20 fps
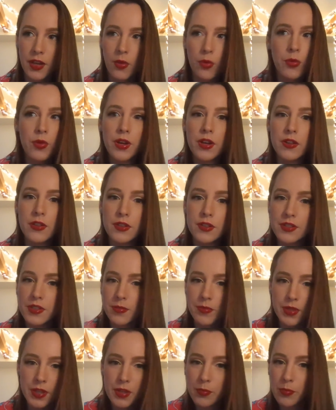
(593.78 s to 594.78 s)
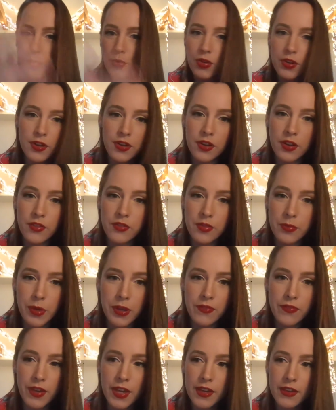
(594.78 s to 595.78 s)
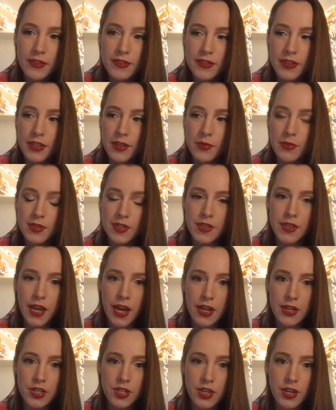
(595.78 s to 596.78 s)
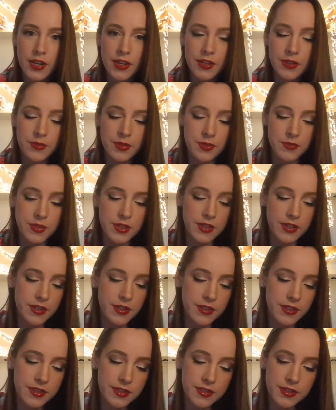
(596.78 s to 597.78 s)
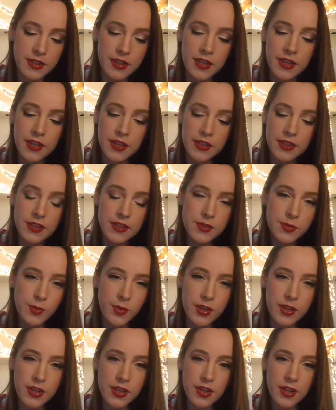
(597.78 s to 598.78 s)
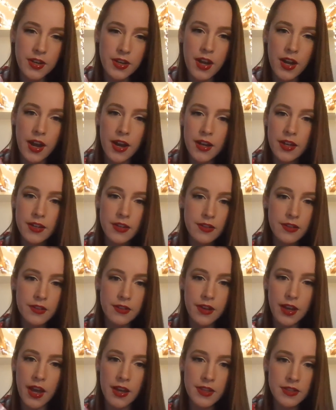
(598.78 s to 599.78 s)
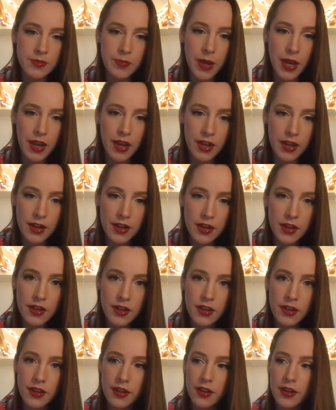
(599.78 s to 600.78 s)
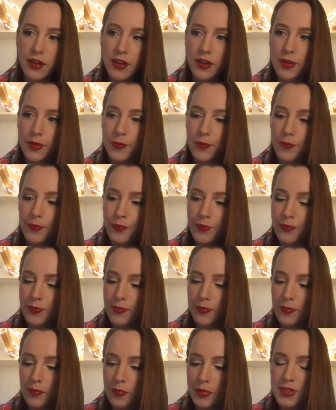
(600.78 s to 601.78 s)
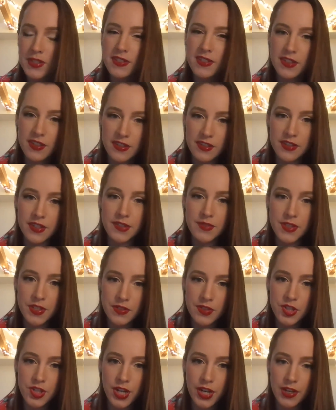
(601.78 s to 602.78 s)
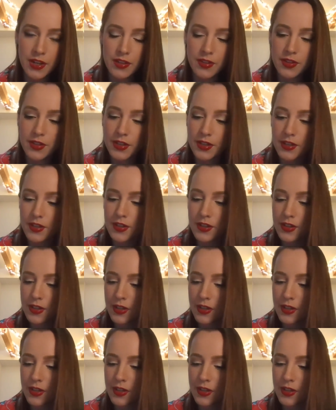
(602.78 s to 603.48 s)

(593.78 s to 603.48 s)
oil or something and poured it all over my face. It was that shiny. It was ridiculous. This one, not as bad. but still gives you a shiny look,